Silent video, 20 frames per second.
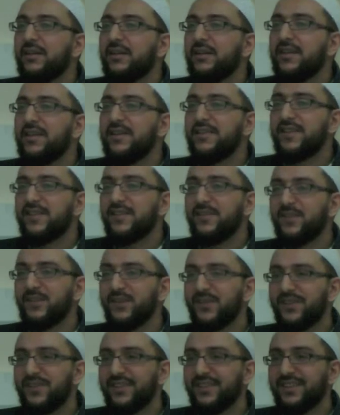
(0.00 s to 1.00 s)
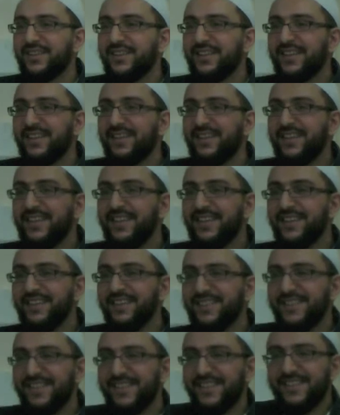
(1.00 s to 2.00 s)
he said,
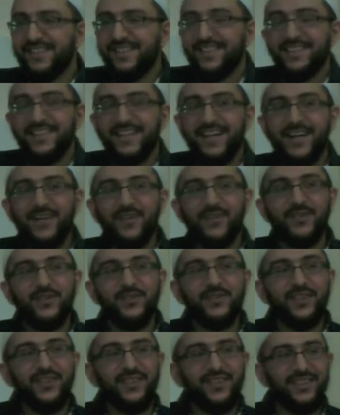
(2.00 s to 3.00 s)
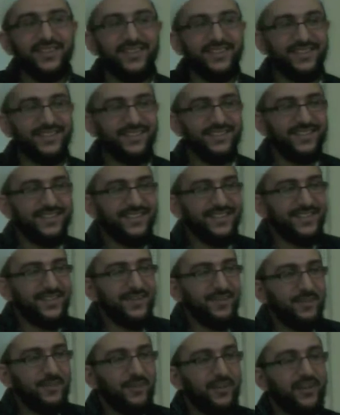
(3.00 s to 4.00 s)
this is the house of Allah. This is
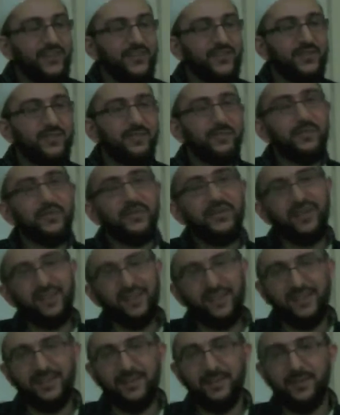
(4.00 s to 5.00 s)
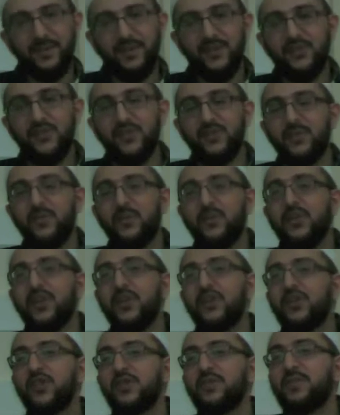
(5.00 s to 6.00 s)
a place of prayer, a place of
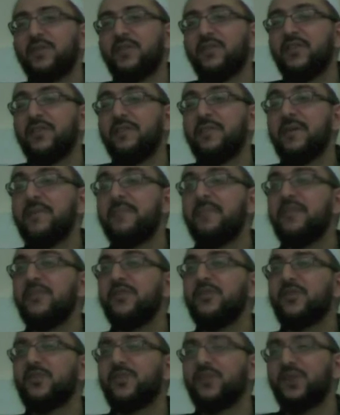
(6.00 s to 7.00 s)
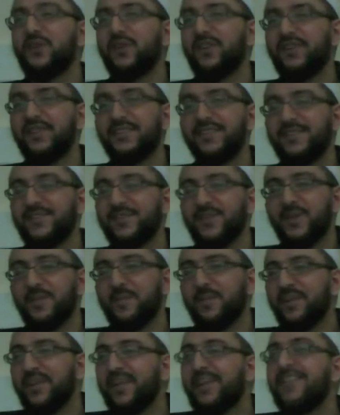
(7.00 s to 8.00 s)
worship, of remembrance of God. This is not
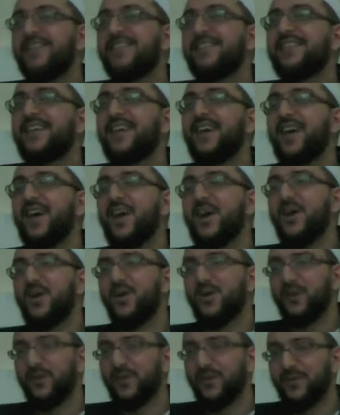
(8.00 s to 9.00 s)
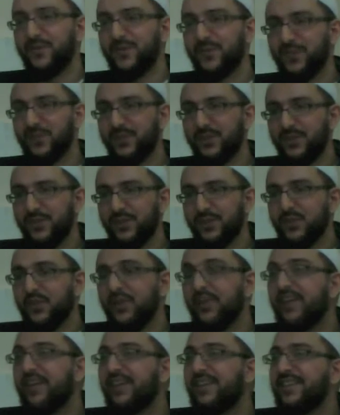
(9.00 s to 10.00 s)
a place of
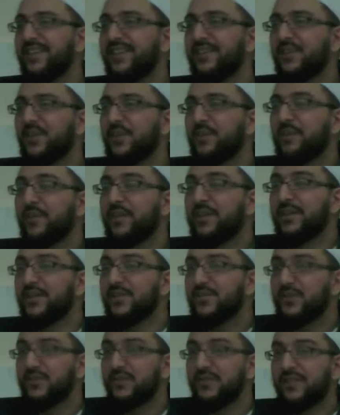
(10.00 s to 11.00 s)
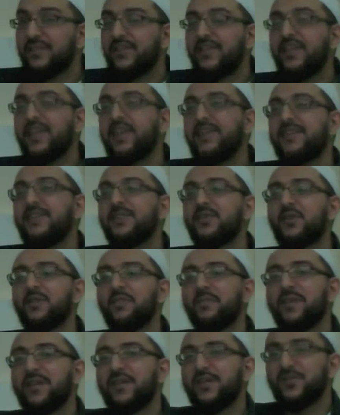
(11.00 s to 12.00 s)
urinating, not a place of defecating,
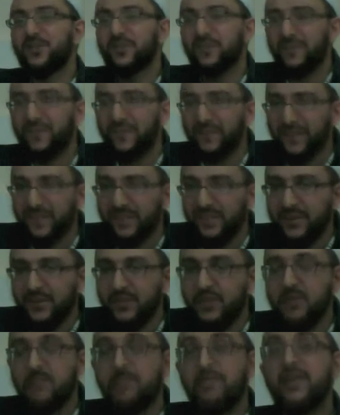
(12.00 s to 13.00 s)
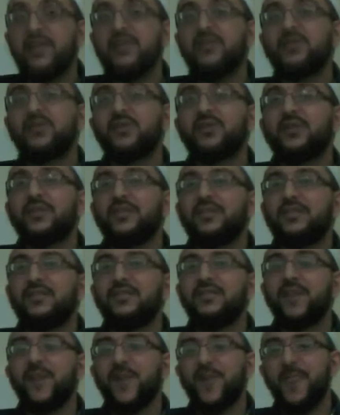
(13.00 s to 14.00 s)
not a place of filth, not a place
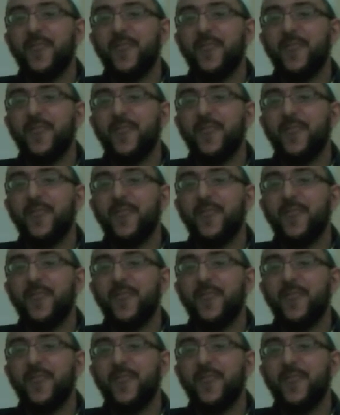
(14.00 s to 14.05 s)
of